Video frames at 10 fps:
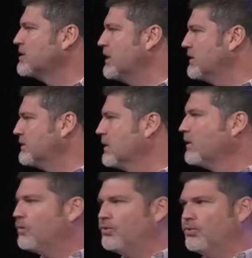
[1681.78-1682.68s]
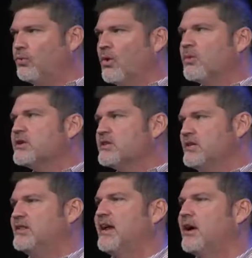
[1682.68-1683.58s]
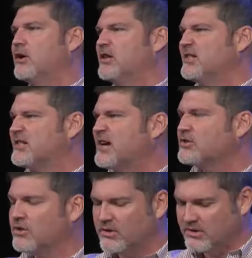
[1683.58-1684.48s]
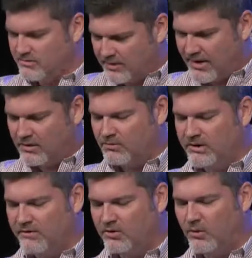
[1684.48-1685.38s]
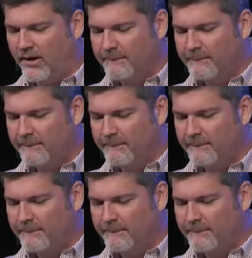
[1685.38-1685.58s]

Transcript: this. Whew, we're going to see that arrogance. He's actually going to, I don't want to give it away.